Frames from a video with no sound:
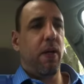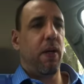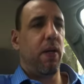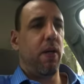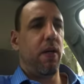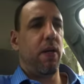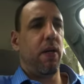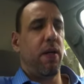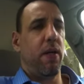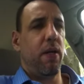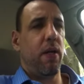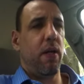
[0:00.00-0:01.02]

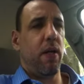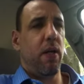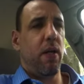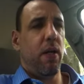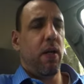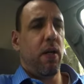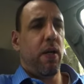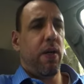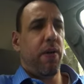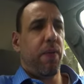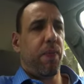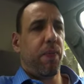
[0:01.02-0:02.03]

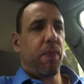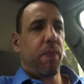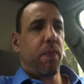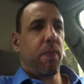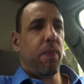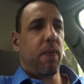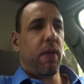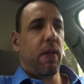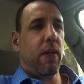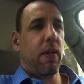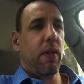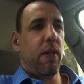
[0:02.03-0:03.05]

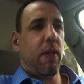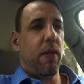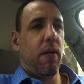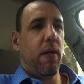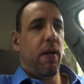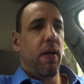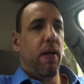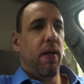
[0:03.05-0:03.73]
No one is speaking in this clip.